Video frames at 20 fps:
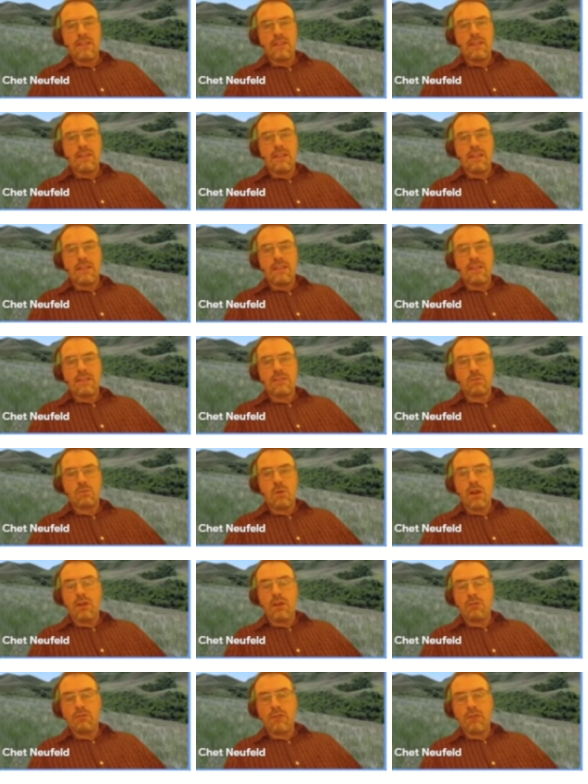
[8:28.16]
is
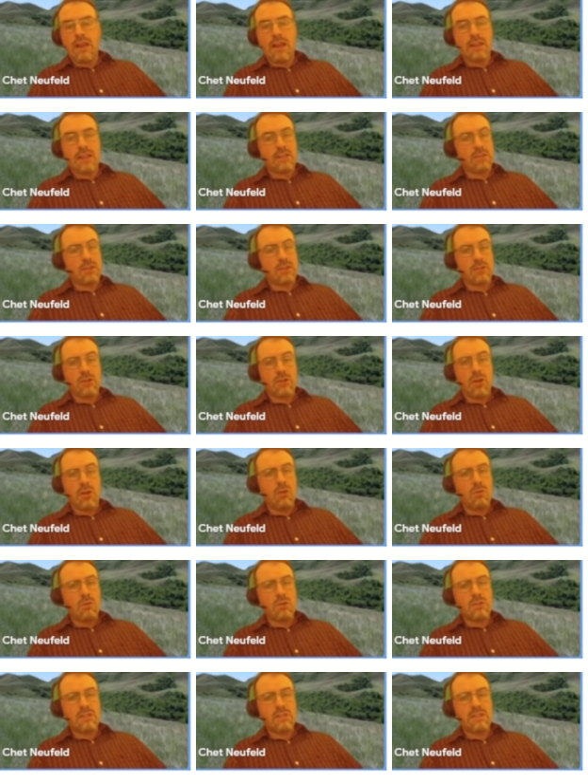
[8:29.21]
wild flax. Looks
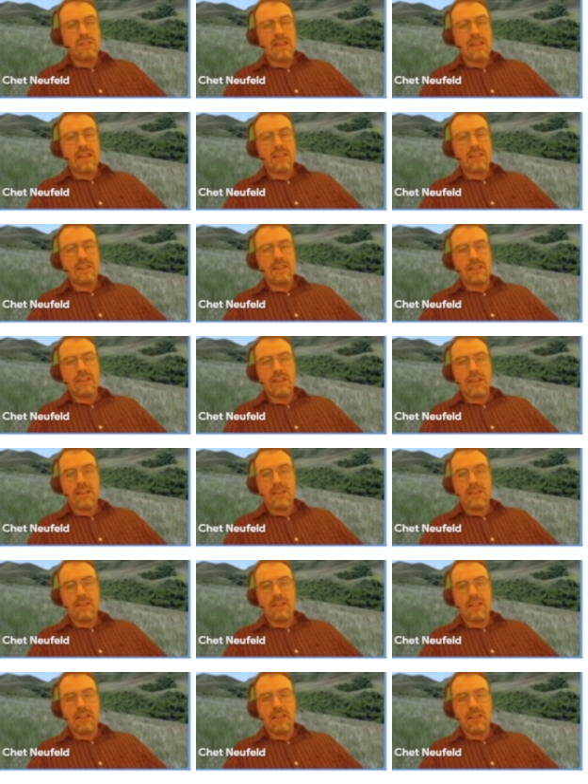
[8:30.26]
almost exactly
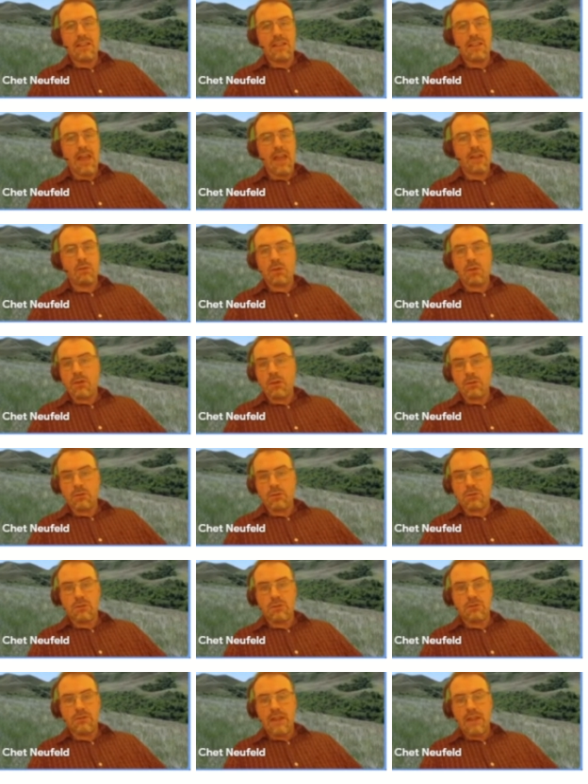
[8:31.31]
like the
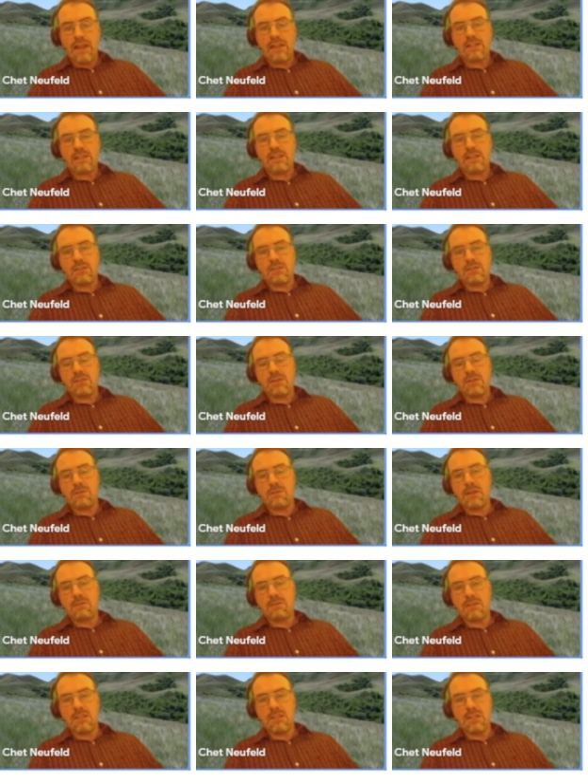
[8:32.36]
agricultural flax that you
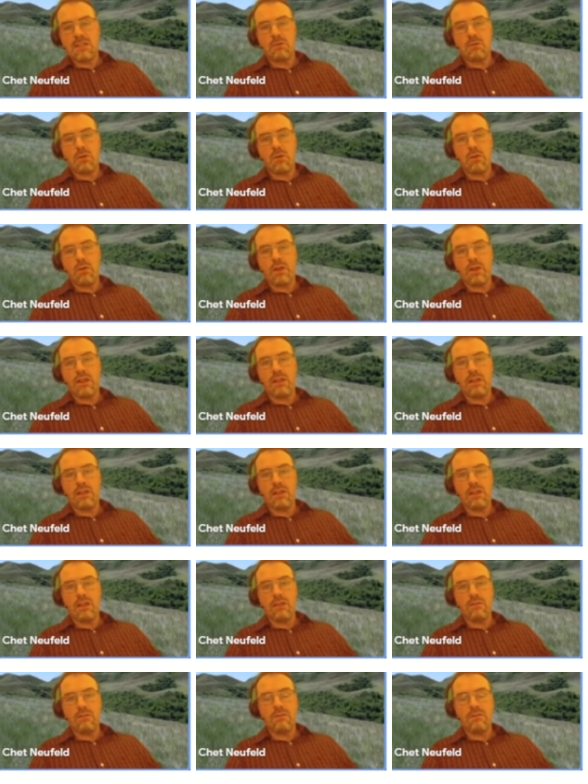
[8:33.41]
sometimes see growing
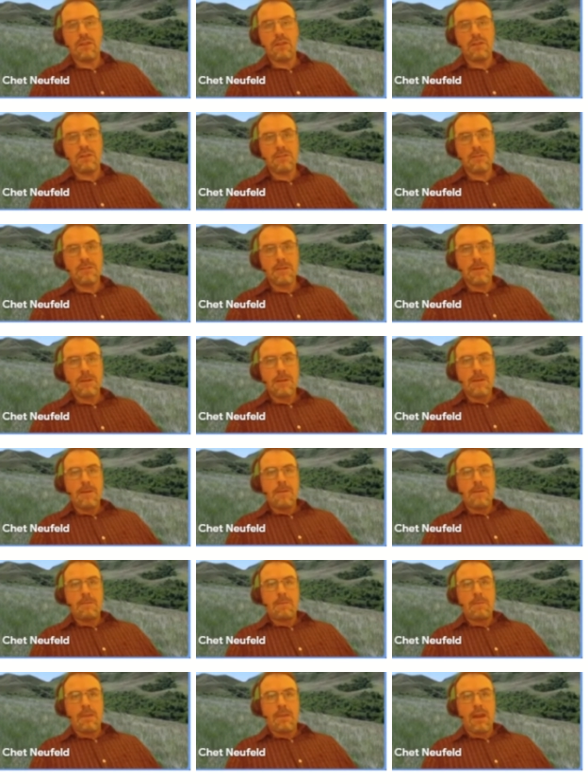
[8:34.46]
in fields.
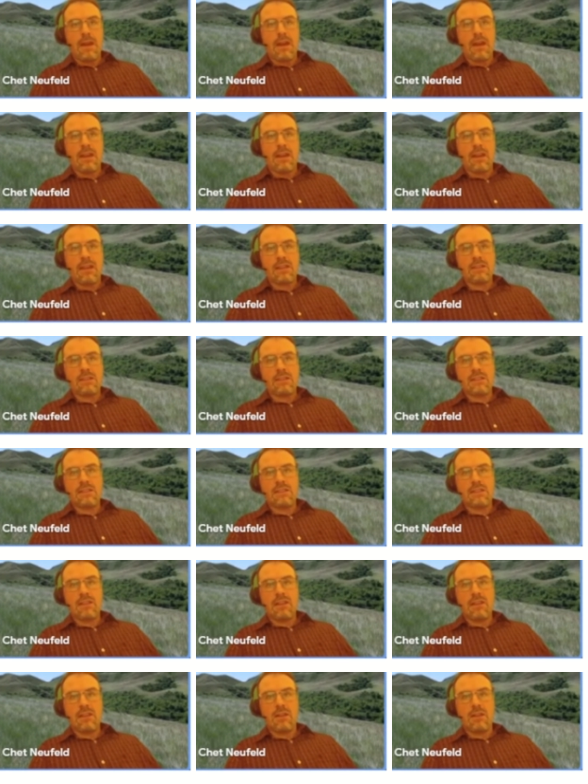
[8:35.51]

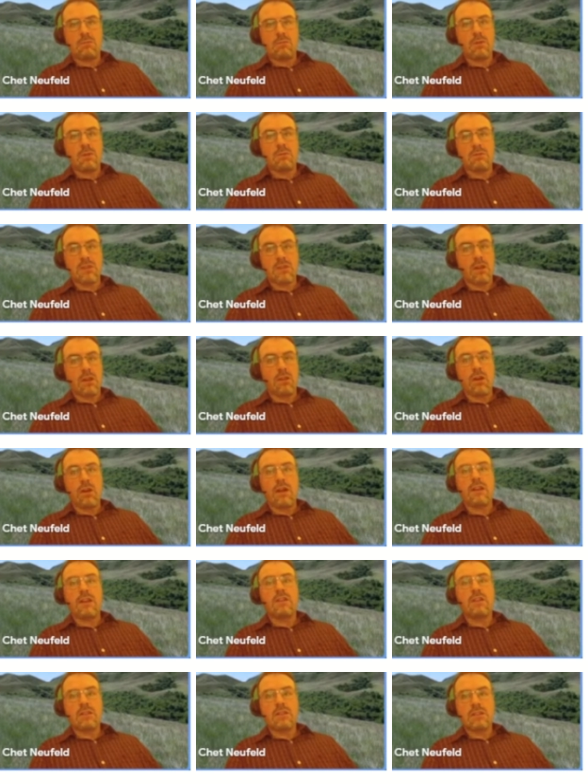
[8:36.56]
It blooms a
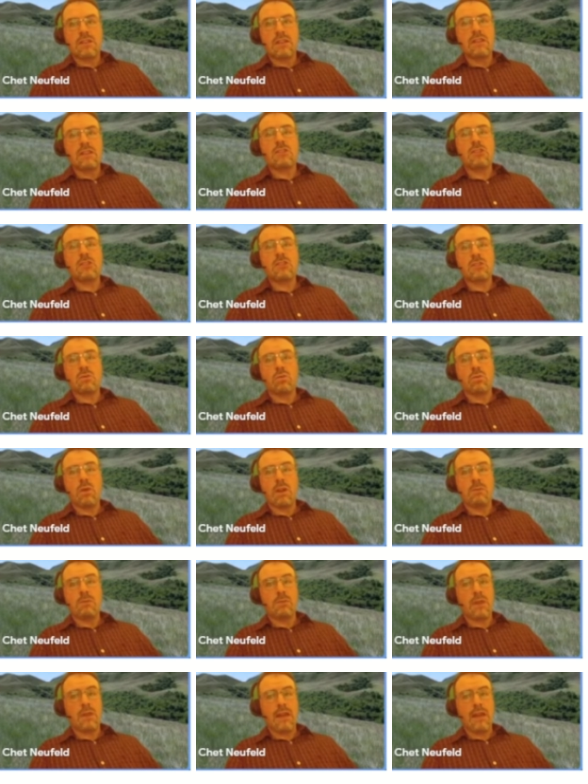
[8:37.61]
lot. You can see this is just
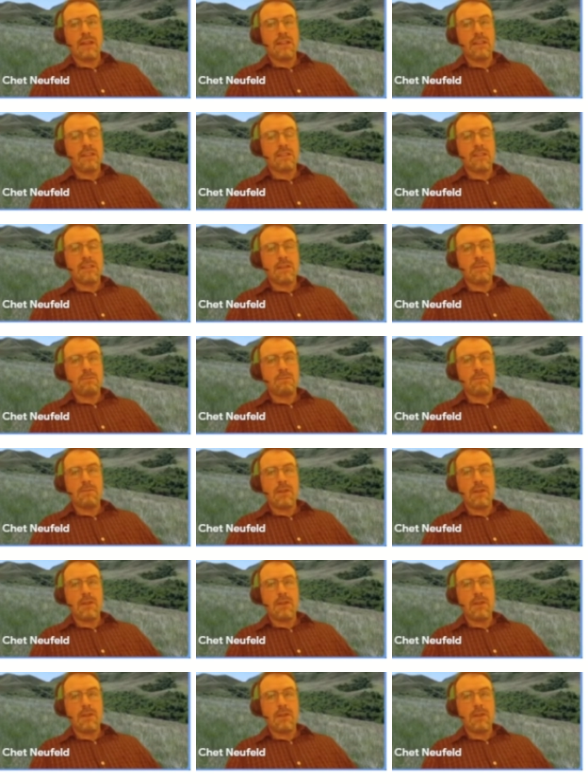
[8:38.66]
one plant. It's a